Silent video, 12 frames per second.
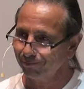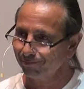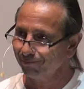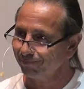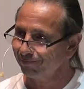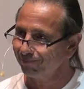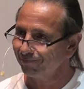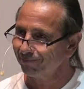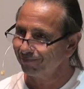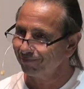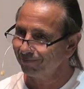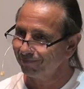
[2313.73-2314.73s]

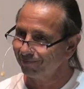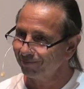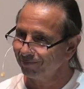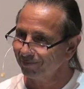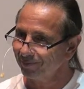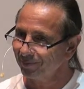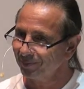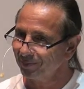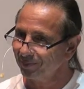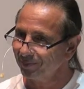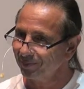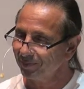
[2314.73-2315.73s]

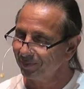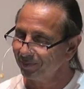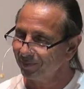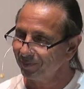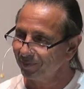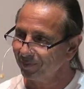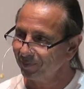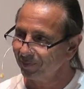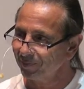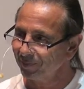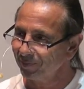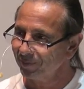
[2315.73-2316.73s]

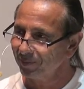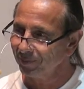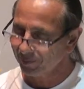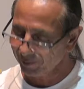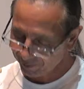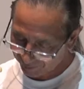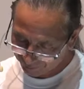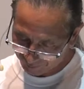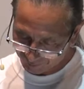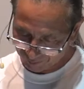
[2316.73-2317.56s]
Nothing is said.